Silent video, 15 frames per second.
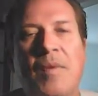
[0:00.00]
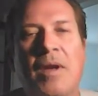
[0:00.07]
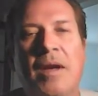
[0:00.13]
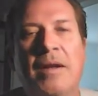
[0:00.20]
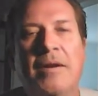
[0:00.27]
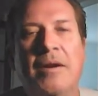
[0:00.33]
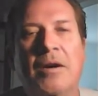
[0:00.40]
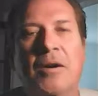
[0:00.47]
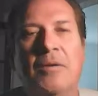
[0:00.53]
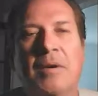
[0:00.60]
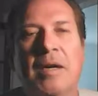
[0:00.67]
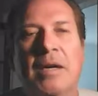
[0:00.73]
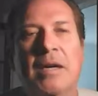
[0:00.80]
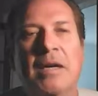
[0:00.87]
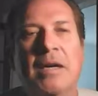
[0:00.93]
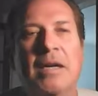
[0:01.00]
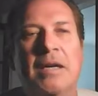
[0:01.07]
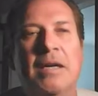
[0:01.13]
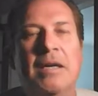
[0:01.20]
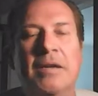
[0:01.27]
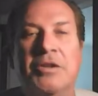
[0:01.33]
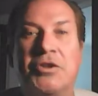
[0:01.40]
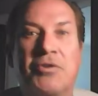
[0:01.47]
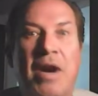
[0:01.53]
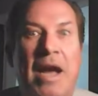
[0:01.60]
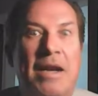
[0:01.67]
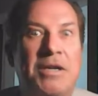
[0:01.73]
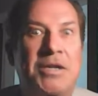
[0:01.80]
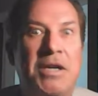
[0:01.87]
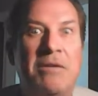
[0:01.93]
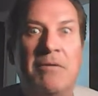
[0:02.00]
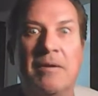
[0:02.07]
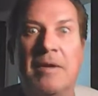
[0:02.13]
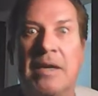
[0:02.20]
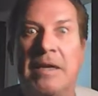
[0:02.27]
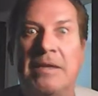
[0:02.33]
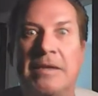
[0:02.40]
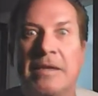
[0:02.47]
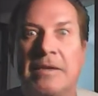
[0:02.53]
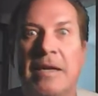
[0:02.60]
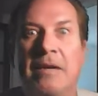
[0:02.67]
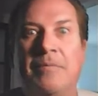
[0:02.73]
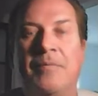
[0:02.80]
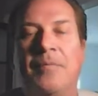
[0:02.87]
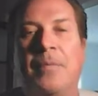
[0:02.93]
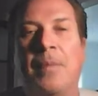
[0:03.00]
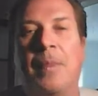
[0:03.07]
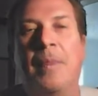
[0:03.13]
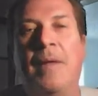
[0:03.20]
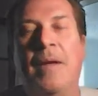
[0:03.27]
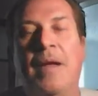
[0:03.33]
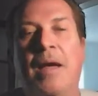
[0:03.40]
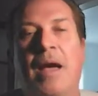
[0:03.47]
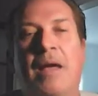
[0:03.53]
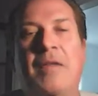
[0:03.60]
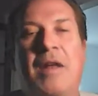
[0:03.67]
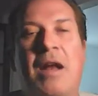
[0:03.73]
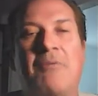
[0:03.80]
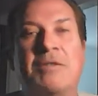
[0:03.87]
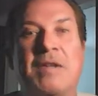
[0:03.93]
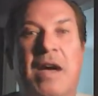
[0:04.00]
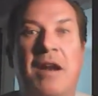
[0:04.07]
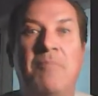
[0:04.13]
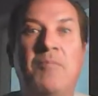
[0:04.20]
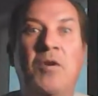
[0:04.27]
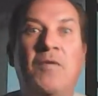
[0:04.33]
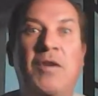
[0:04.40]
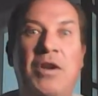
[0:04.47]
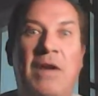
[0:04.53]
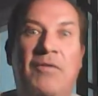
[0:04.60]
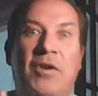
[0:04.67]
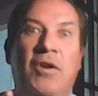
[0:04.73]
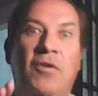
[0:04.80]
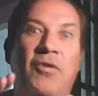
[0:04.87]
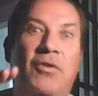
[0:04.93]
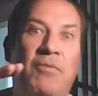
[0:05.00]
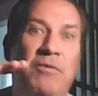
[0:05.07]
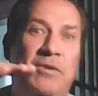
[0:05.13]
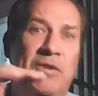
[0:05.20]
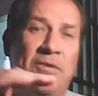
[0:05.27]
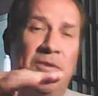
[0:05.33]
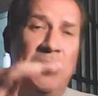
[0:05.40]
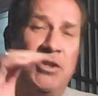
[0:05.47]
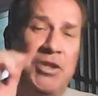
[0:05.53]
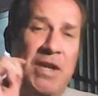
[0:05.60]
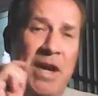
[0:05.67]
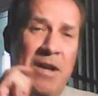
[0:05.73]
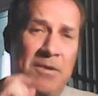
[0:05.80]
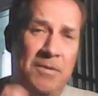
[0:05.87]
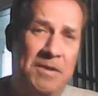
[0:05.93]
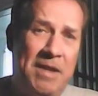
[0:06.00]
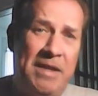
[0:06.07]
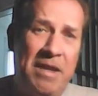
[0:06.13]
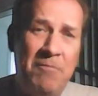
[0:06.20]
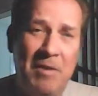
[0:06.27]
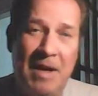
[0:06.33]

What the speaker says: and the strategy, we're going to say that. And then I was kind of moving. You have to go through certain channels. And then we